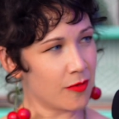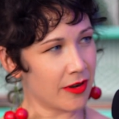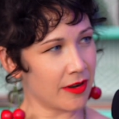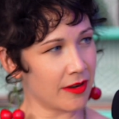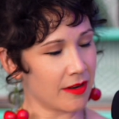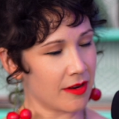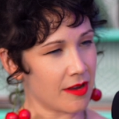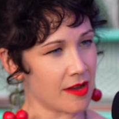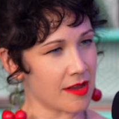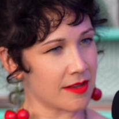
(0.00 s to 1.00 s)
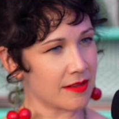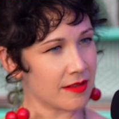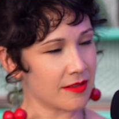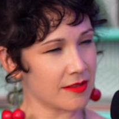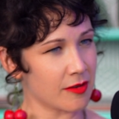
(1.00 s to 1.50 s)
were uh,
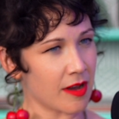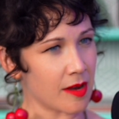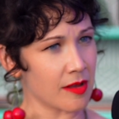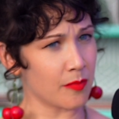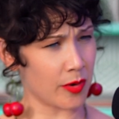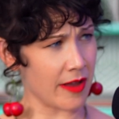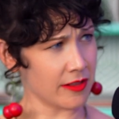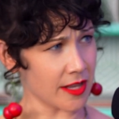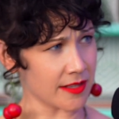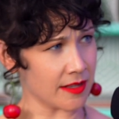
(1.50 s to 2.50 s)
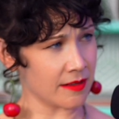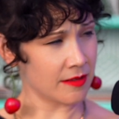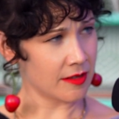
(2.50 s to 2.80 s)
you got a private lesson.